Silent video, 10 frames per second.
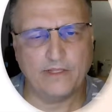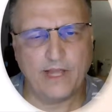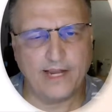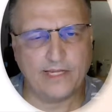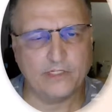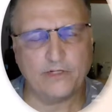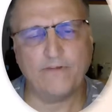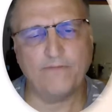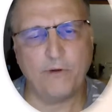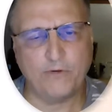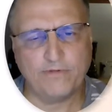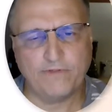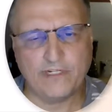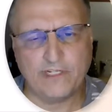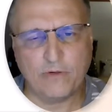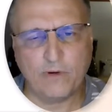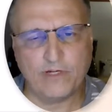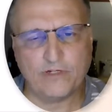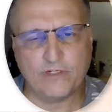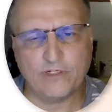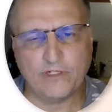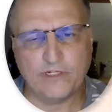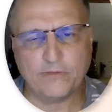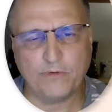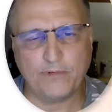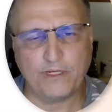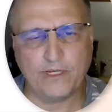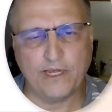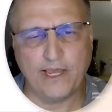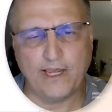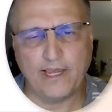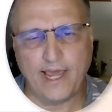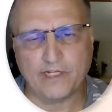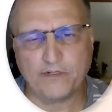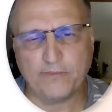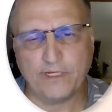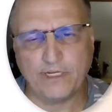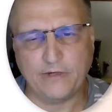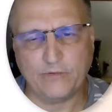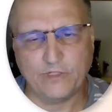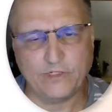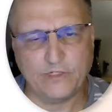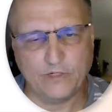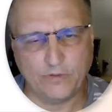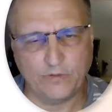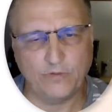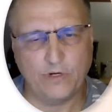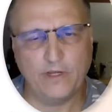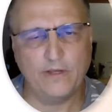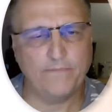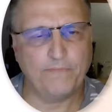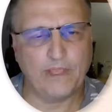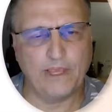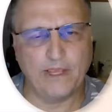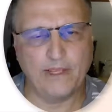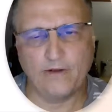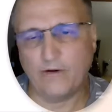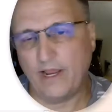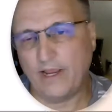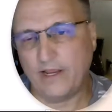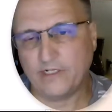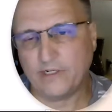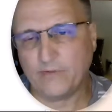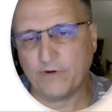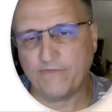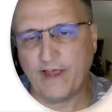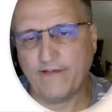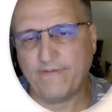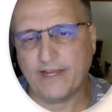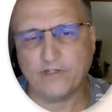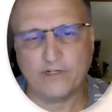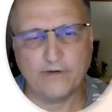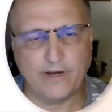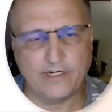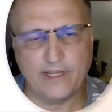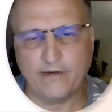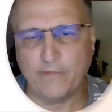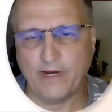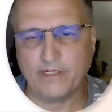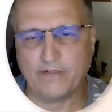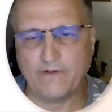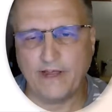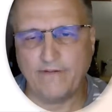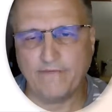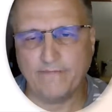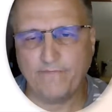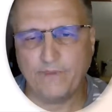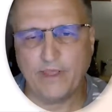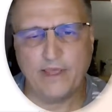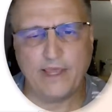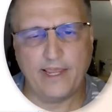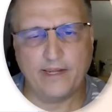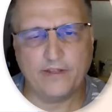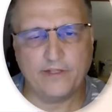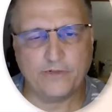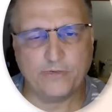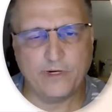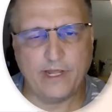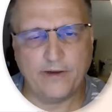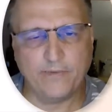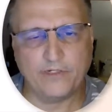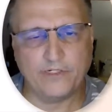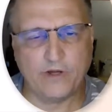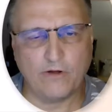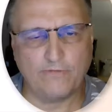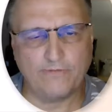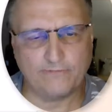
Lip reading: I can solve both of these equations. This would be A has to be equal to 2. A is equal to 5 actually, right? 10 minus 5. And this one I would solve